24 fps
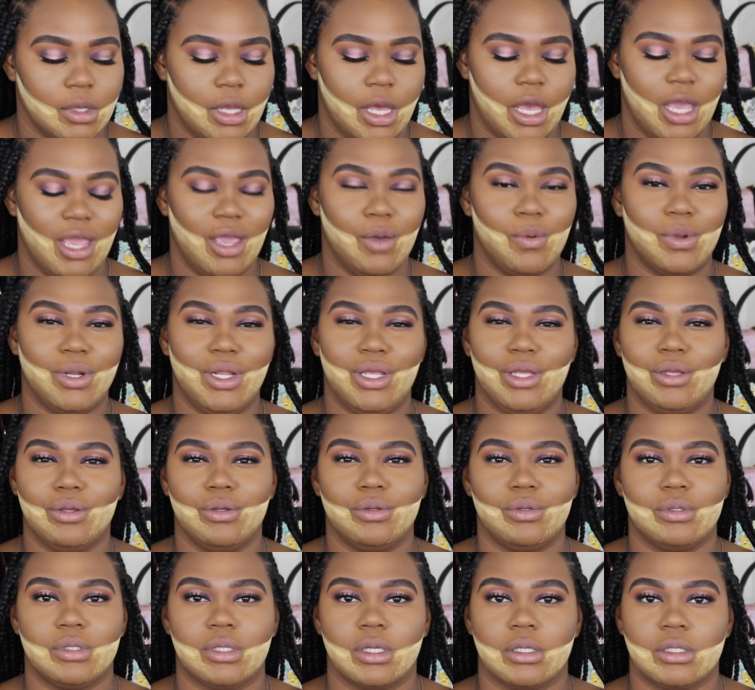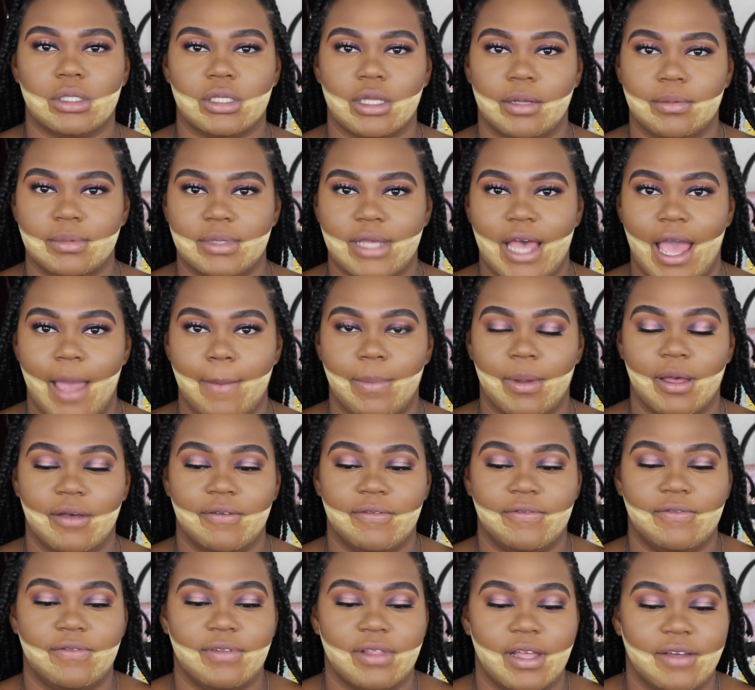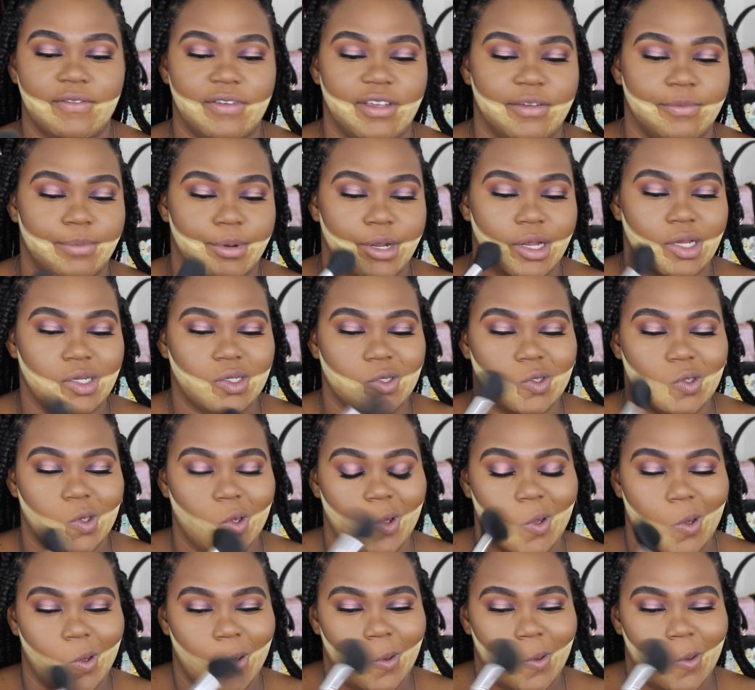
And you want to use some type of fluffy brush